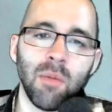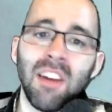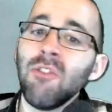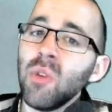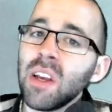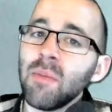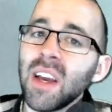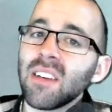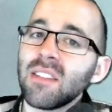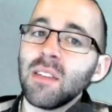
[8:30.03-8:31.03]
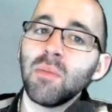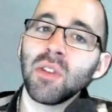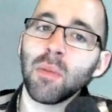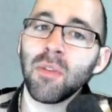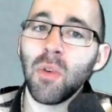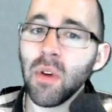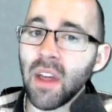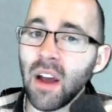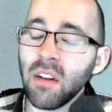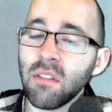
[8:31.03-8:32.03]
If we can make it simpler before
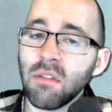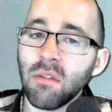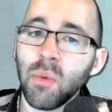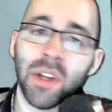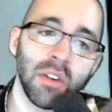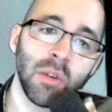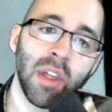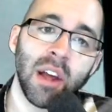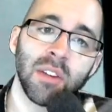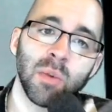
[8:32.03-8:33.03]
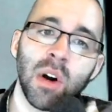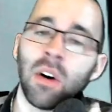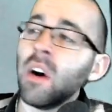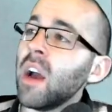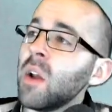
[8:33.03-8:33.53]
that, we can do that as well.